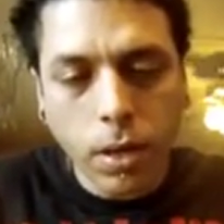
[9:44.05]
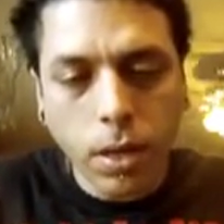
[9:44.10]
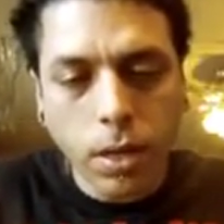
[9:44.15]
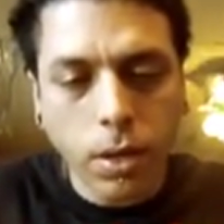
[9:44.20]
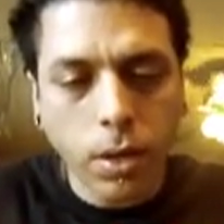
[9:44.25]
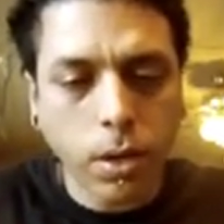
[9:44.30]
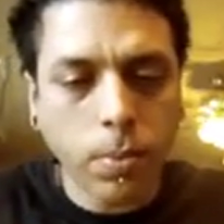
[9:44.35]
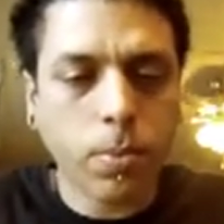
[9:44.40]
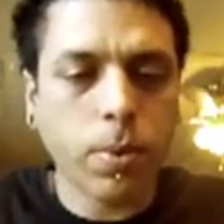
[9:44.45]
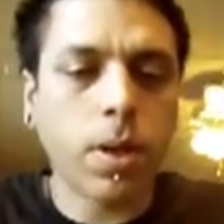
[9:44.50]

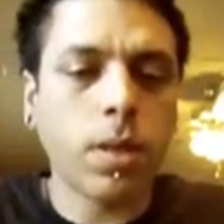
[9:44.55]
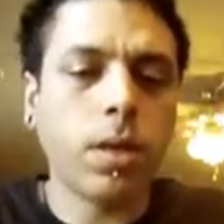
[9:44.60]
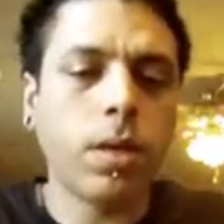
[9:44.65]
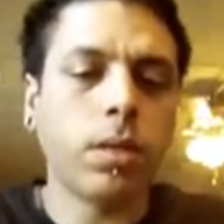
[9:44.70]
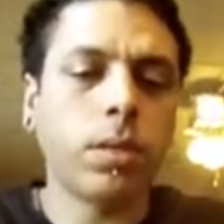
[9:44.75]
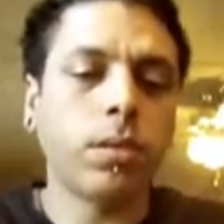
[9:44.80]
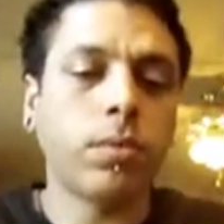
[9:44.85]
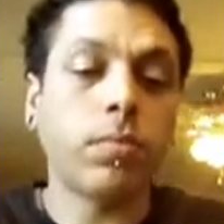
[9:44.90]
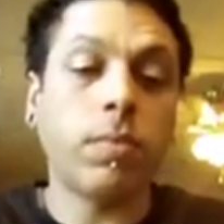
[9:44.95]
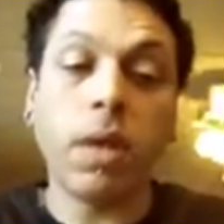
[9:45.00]
You could probably
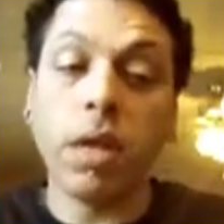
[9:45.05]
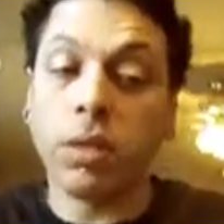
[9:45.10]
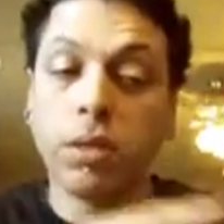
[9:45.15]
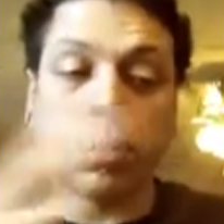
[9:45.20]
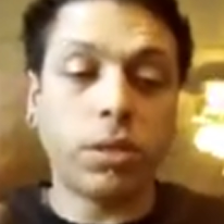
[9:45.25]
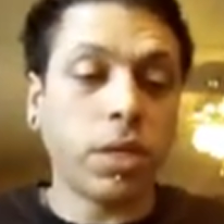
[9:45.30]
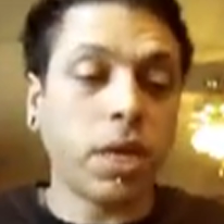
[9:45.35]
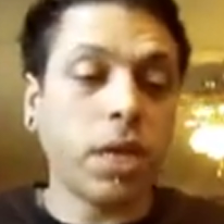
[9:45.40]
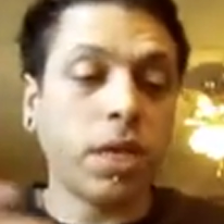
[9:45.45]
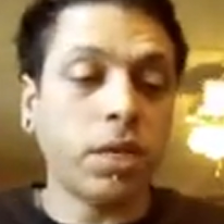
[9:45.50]

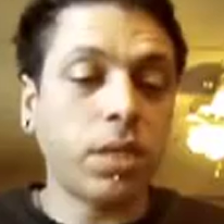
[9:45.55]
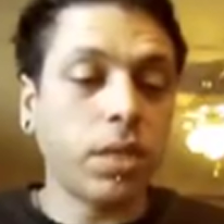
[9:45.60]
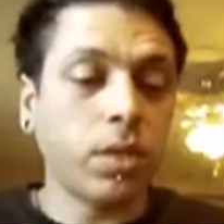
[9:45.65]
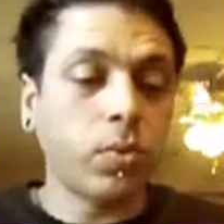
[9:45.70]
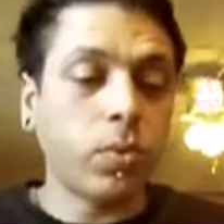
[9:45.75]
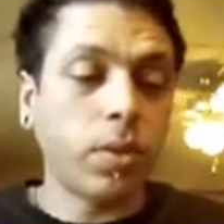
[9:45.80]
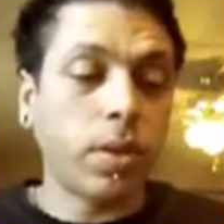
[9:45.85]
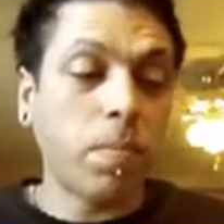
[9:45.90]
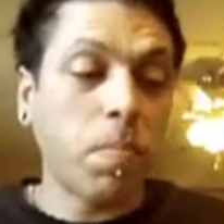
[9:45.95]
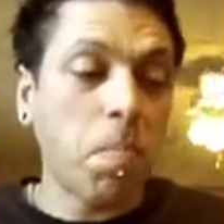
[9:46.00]
interchange this
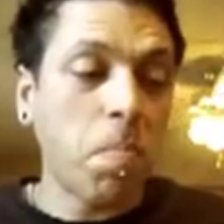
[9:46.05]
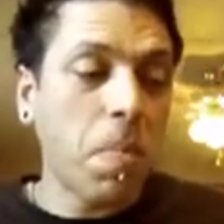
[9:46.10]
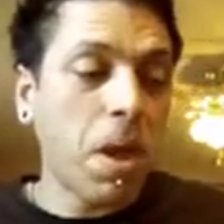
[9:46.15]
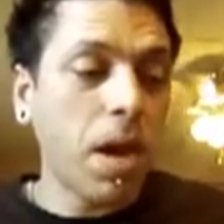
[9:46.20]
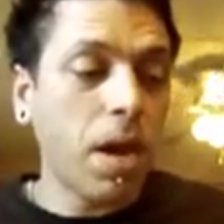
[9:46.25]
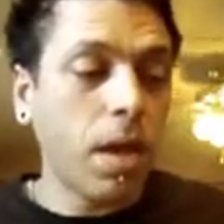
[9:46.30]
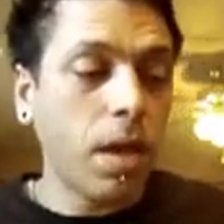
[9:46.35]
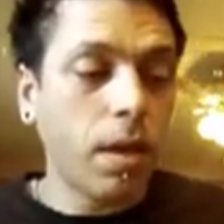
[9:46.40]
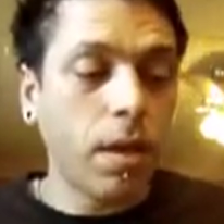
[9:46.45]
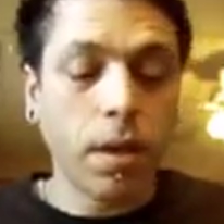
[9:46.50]
with
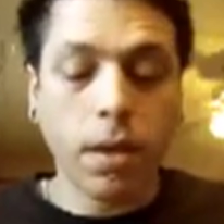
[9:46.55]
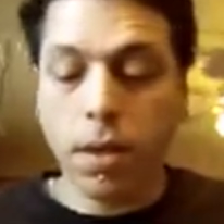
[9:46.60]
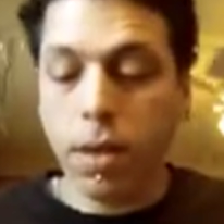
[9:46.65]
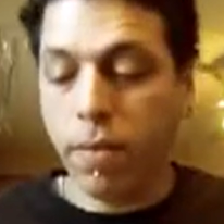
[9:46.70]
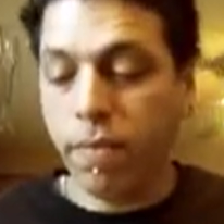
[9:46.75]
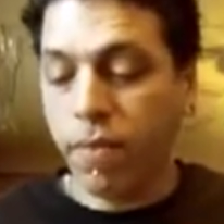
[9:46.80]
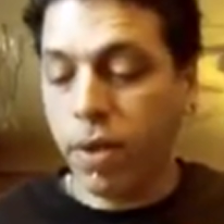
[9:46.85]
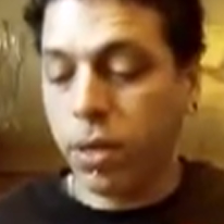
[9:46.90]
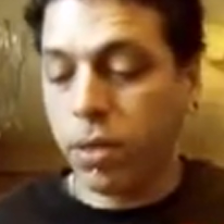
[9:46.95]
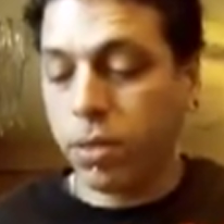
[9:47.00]
many
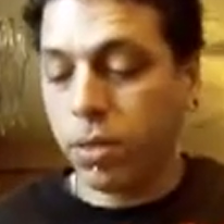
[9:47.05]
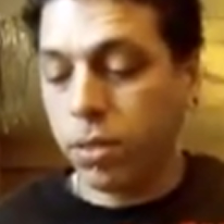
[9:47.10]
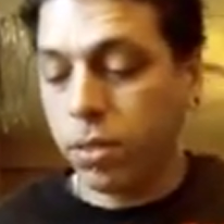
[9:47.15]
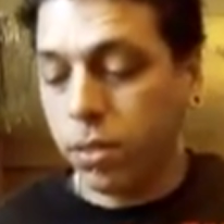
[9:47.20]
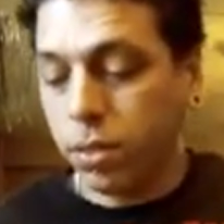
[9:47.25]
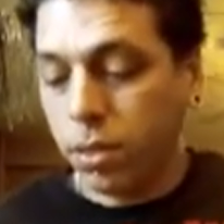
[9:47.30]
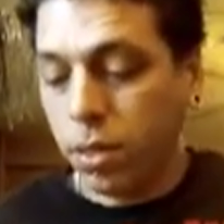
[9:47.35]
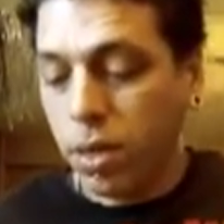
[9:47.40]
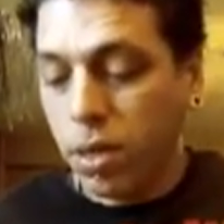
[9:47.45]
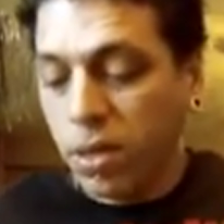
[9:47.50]
adventures,